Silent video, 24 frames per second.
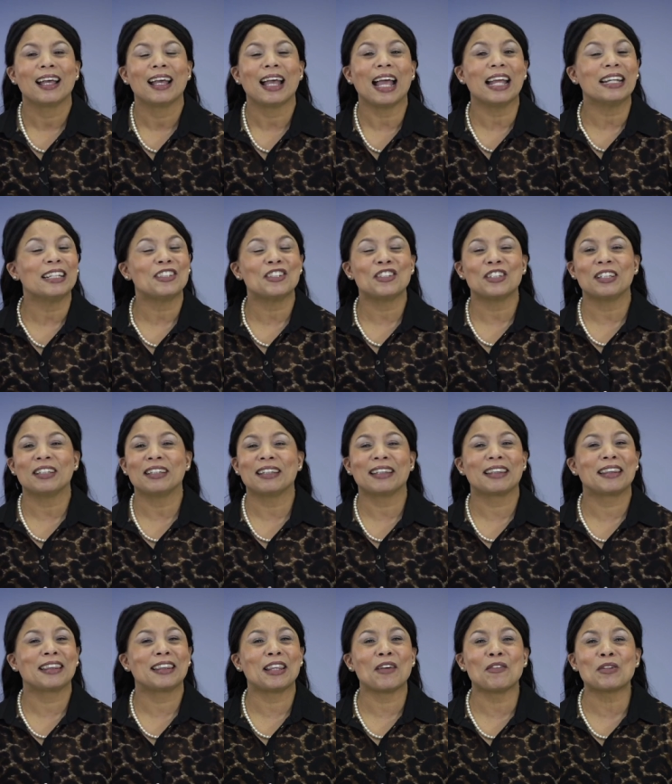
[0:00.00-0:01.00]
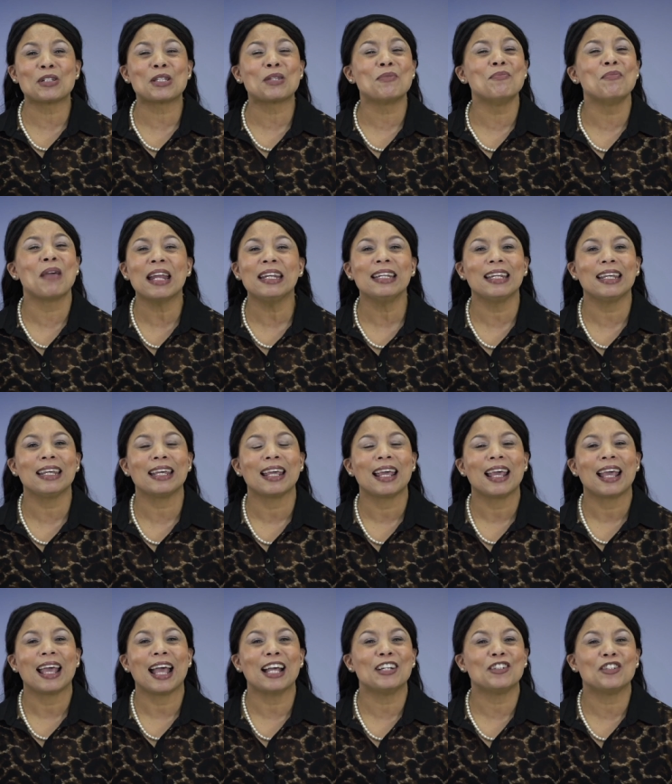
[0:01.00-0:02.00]
And there was many.
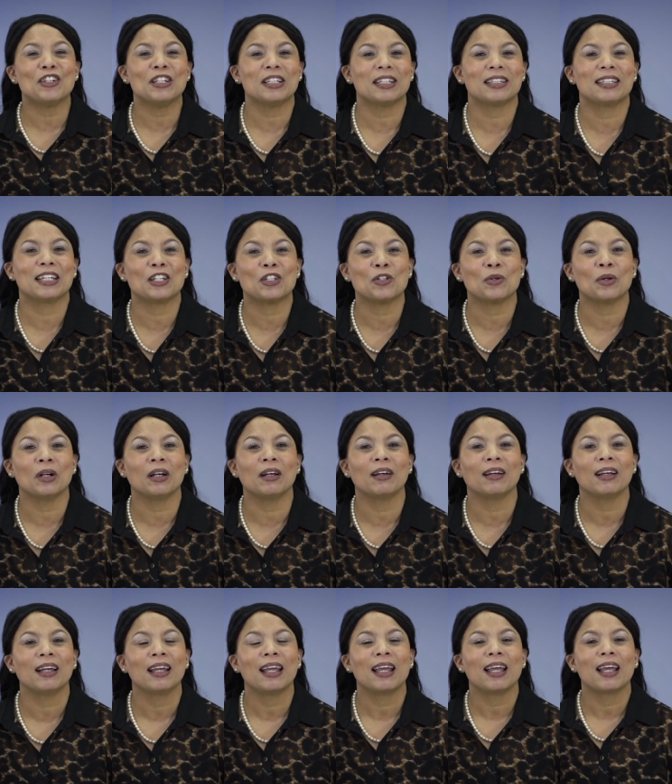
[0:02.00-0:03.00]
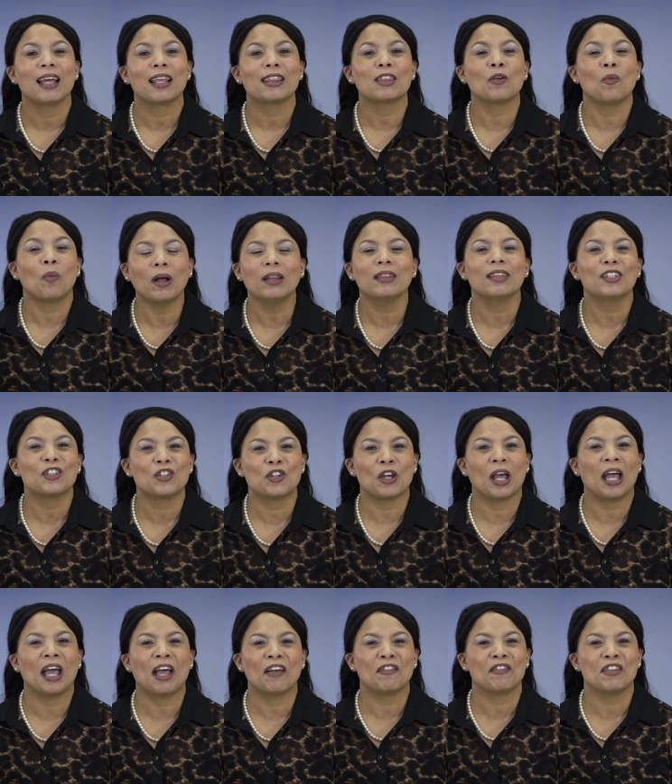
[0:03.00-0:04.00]
And Jesus said to her, the one that you
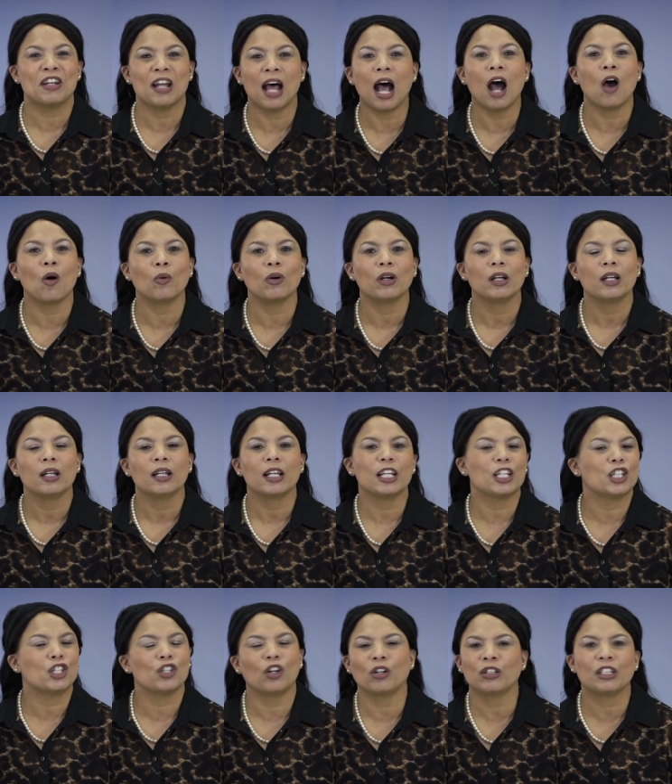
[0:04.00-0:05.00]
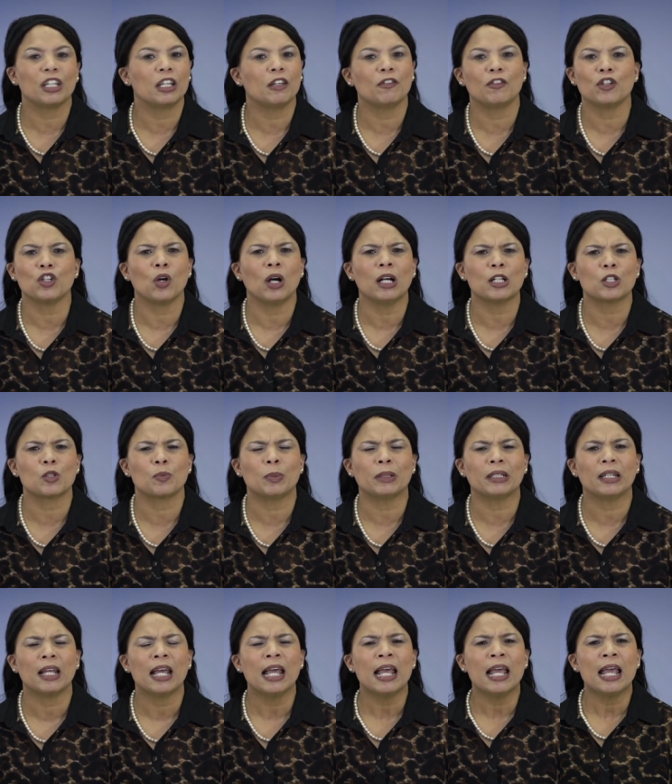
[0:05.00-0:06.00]
have now is not even your
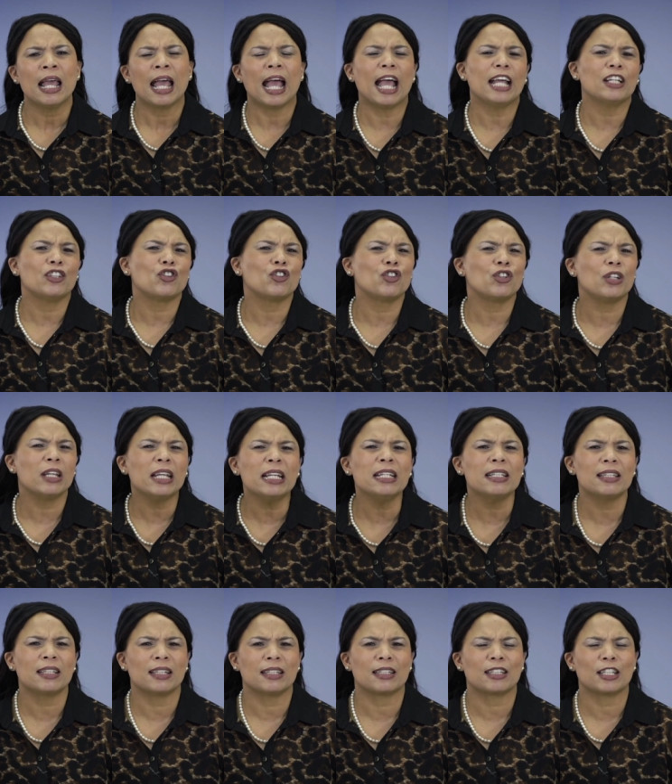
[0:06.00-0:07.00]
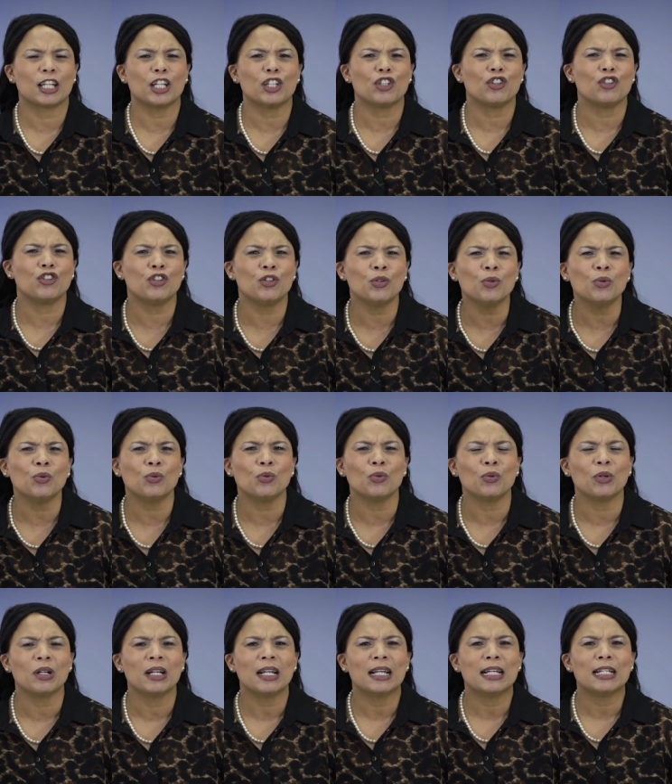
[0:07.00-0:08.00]
husband. And Jesus, a
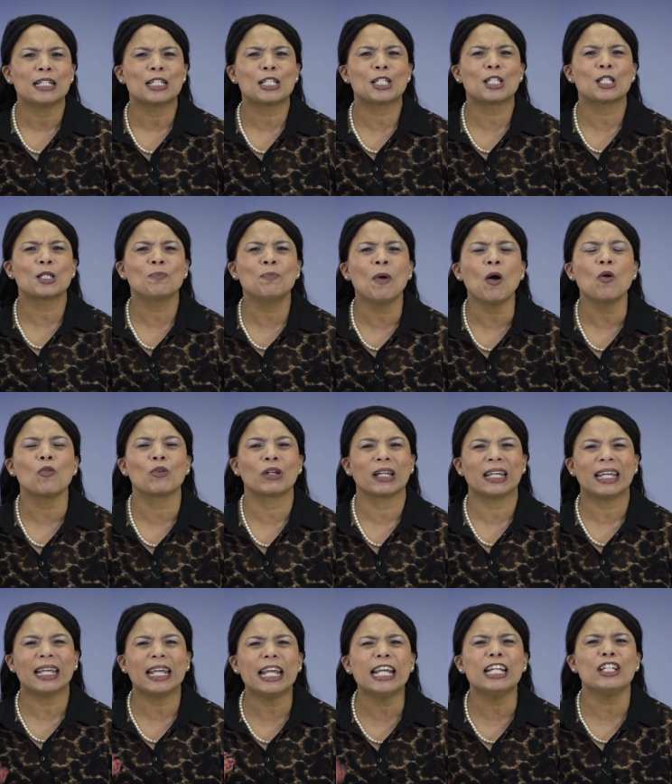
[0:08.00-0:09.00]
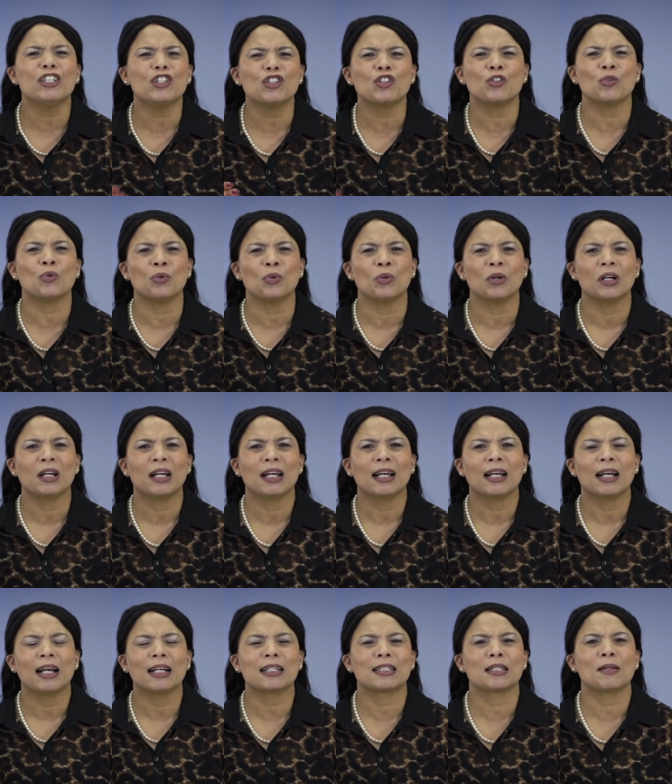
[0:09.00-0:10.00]
Jew, spoke into
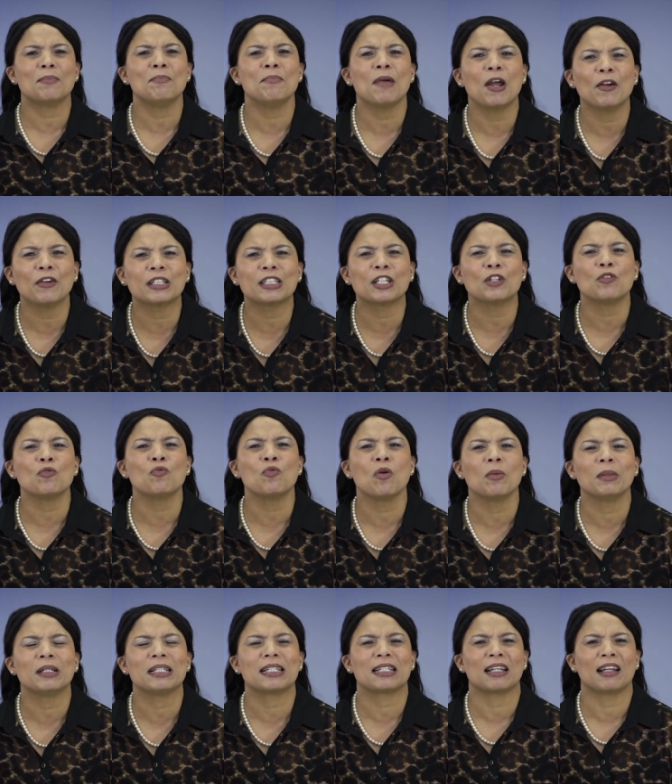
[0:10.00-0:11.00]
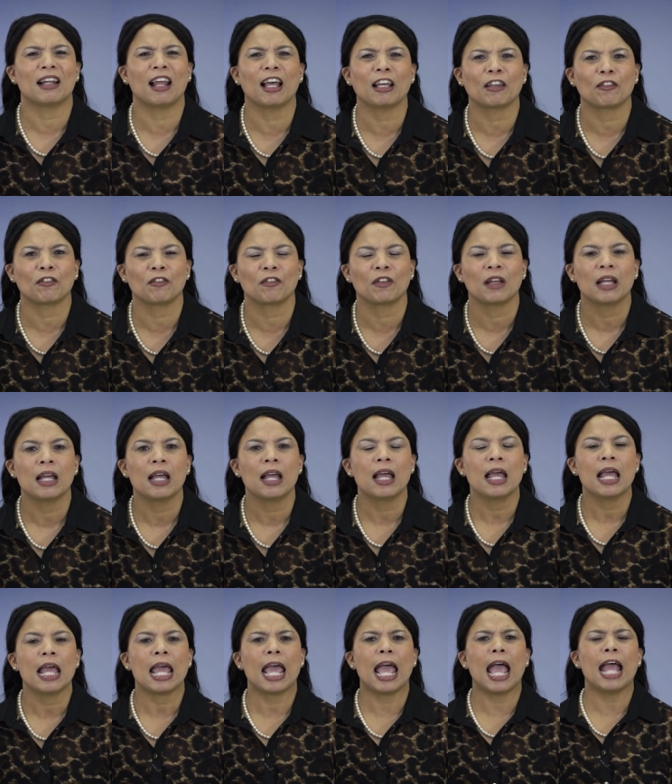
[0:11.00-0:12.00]
a Samaritan woman's life
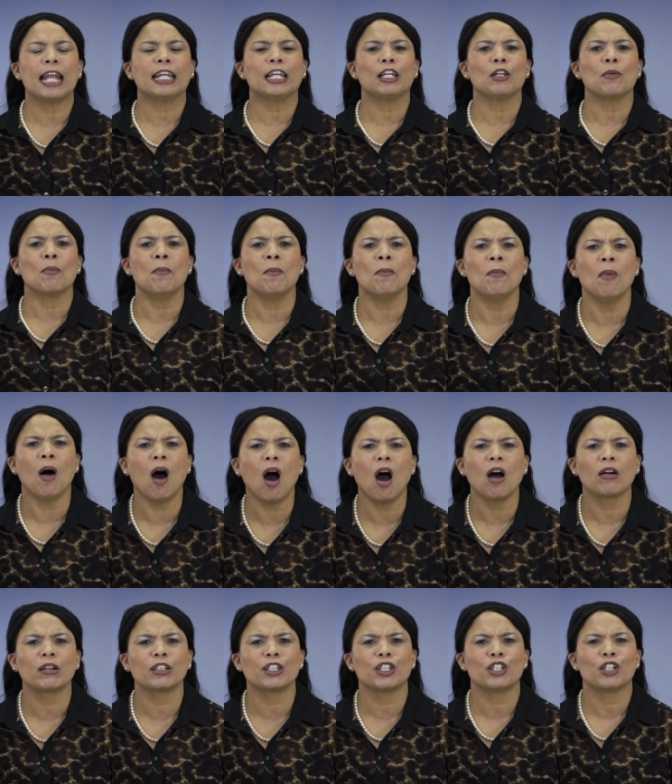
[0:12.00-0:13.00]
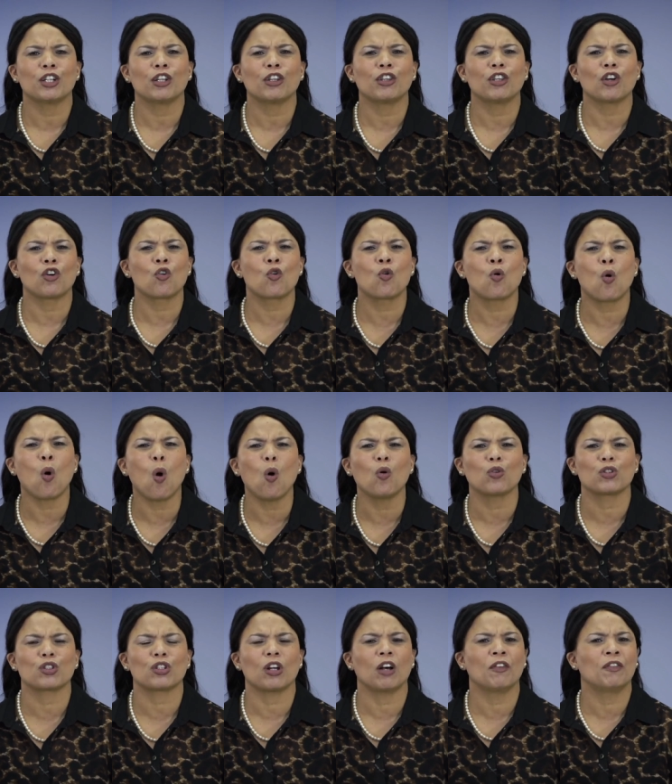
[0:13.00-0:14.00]
and it marked the
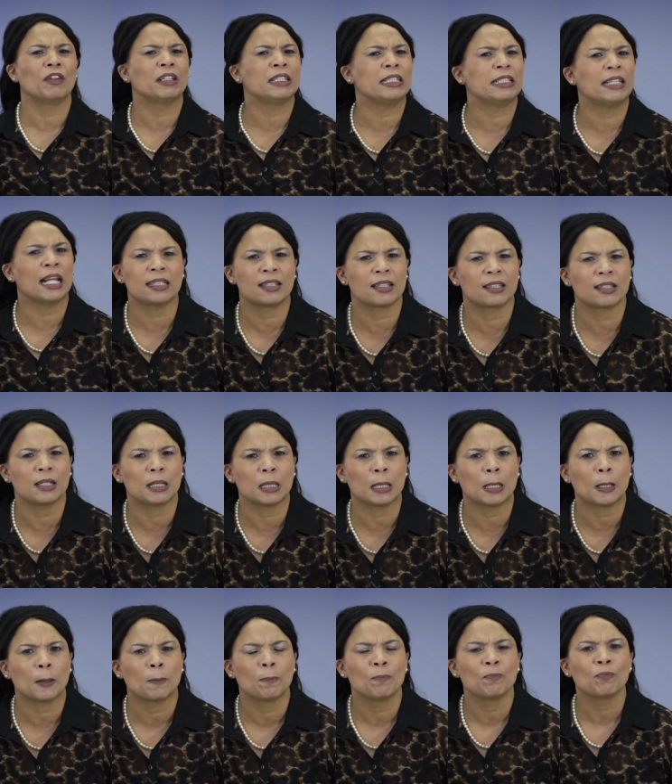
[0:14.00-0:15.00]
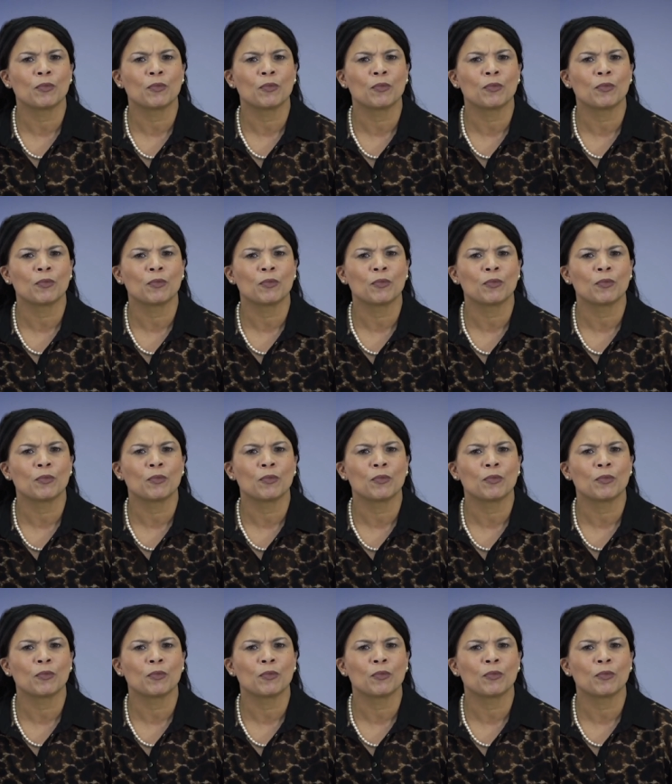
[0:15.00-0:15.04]
course of her destiny